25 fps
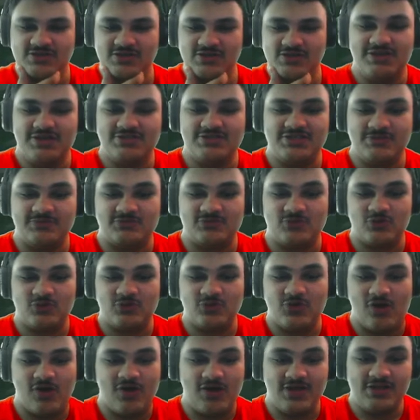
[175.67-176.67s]
I seem to
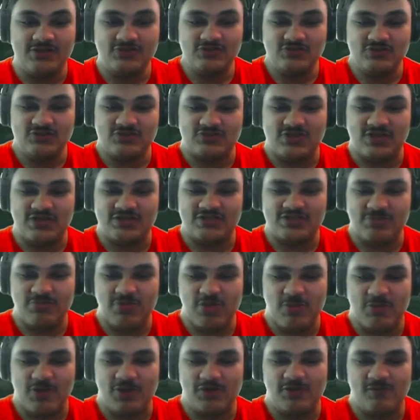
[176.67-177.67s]
recall Hudson saying
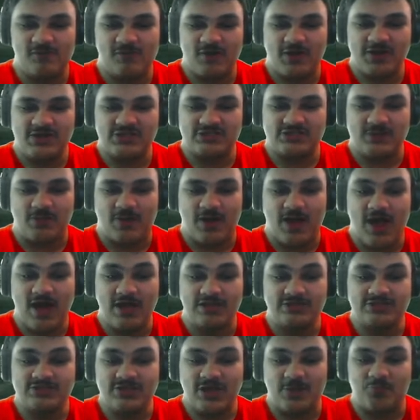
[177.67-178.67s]
something about inviting some
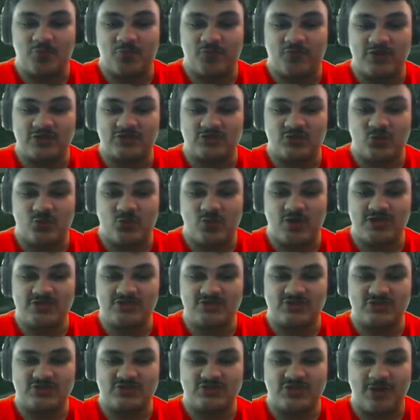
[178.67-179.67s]
hotshot professional
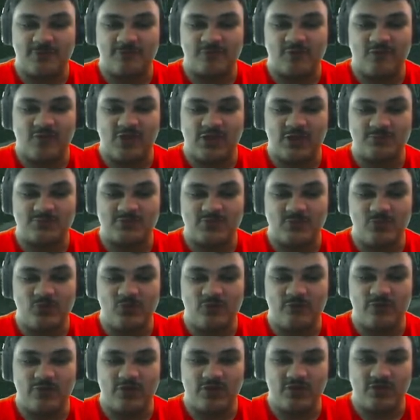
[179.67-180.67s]
racers to help develop some
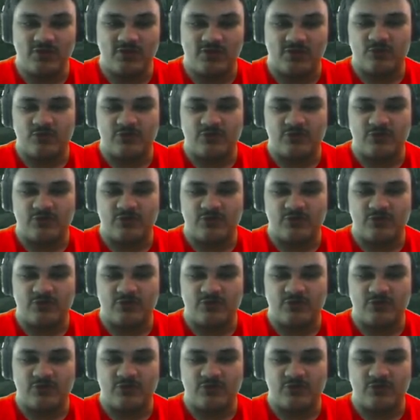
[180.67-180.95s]
new vehicle.